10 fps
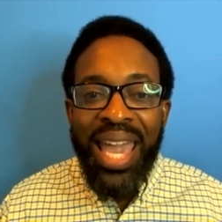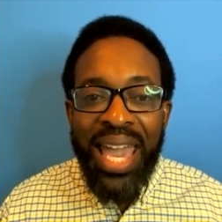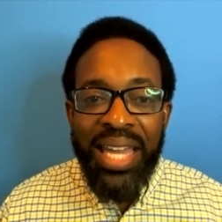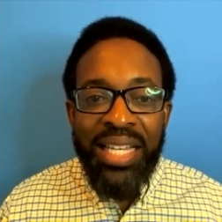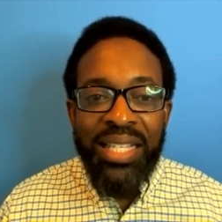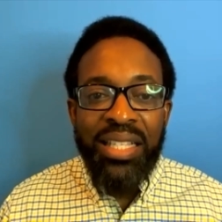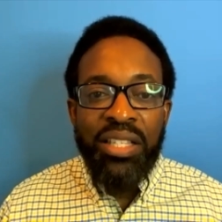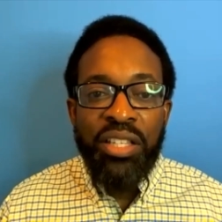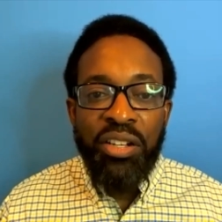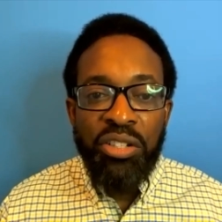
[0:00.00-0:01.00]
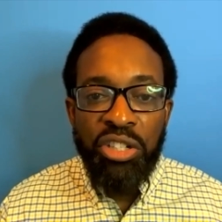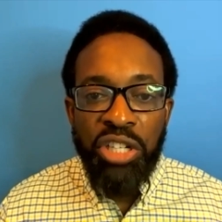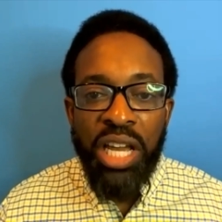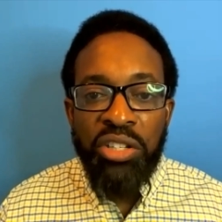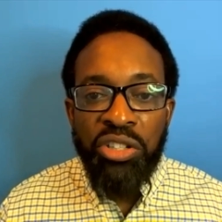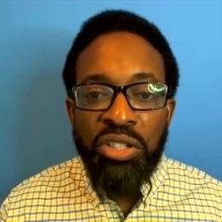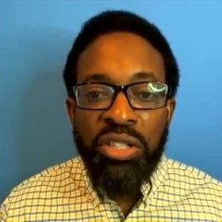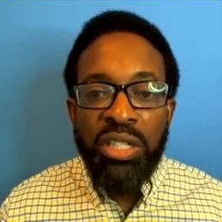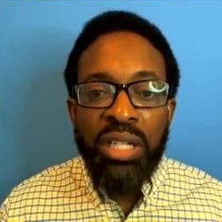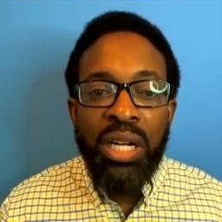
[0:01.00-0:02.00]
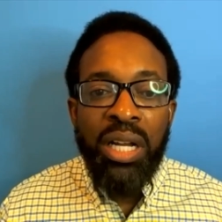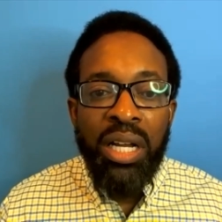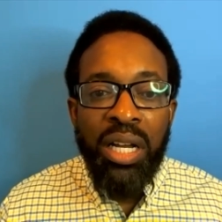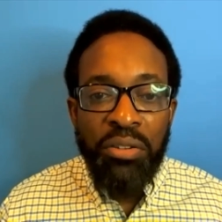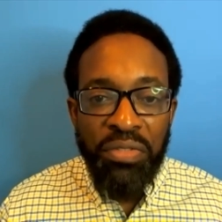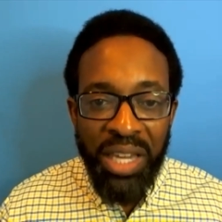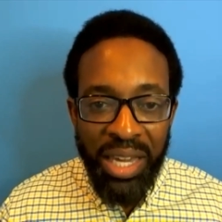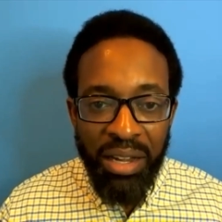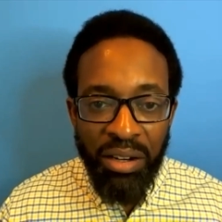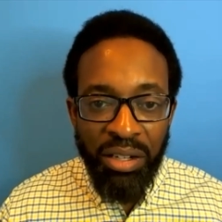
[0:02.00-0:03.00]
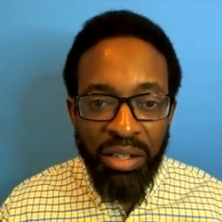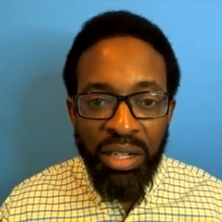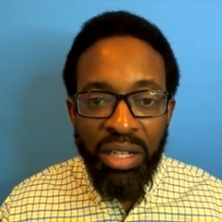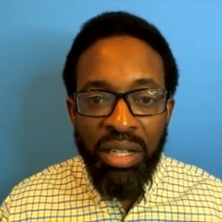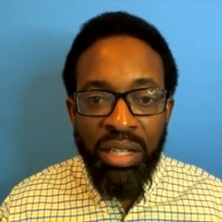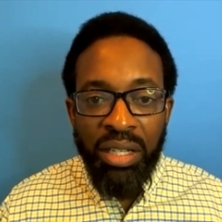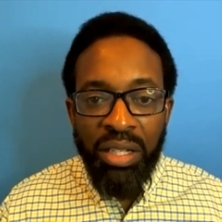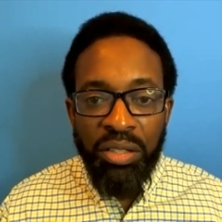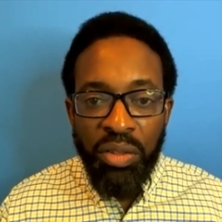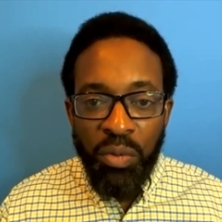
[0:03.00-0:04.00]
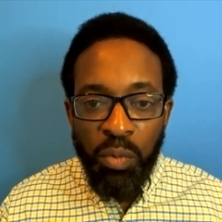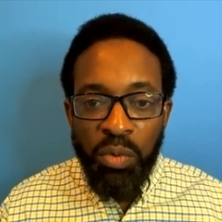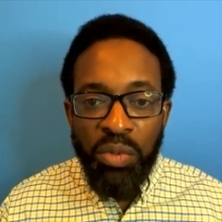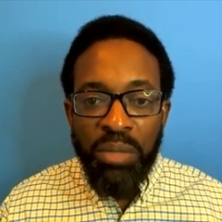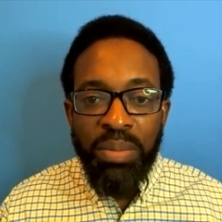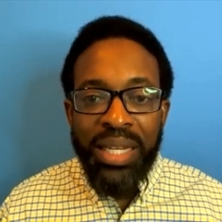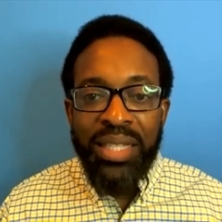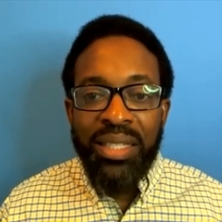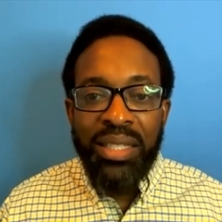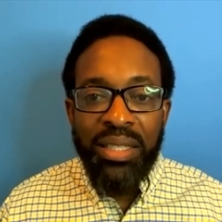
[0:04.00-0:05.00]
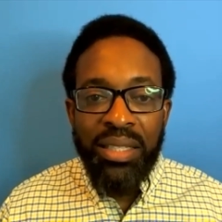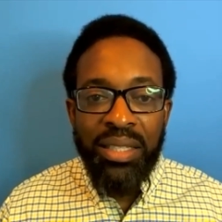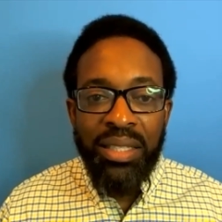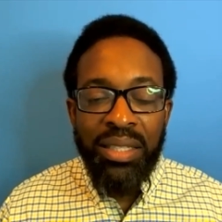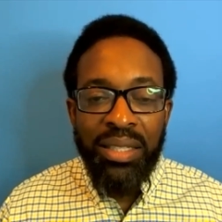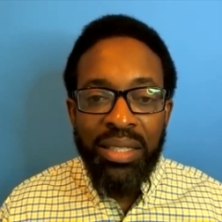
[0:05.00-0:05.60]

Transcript: any sincere gesture of care to the wounded places